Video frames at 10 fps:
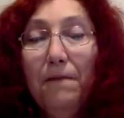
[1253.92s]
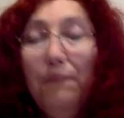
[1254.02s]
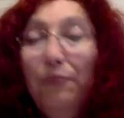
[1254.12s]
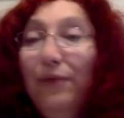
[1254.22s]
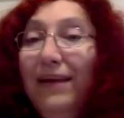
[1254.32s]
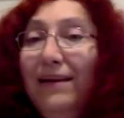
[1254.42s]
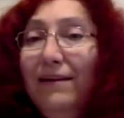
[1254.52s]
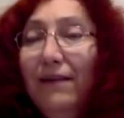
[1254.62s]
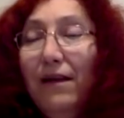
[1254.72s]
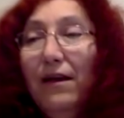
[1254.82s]
pre
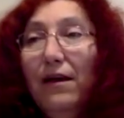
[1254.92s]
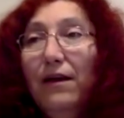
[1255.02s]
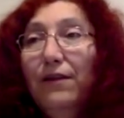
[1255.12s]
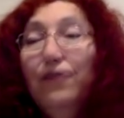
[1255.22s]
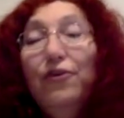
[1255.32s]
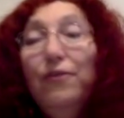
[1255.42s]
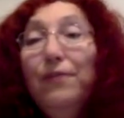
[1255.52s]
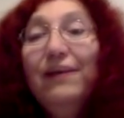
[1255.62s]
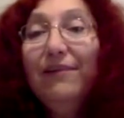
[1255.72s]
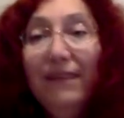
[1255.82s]
there's no
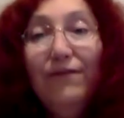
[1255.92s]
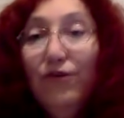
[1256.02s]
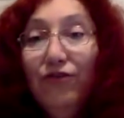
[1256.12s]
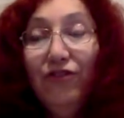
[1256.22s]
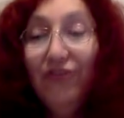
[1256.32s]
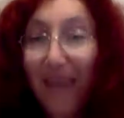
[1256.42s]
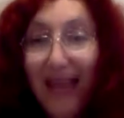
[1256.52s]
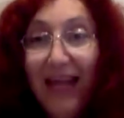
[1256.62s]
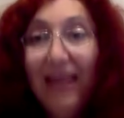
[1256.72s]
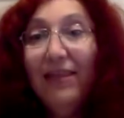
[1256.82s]
preconceived notions of
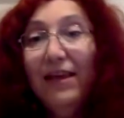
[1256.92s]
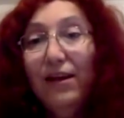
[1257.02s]
anything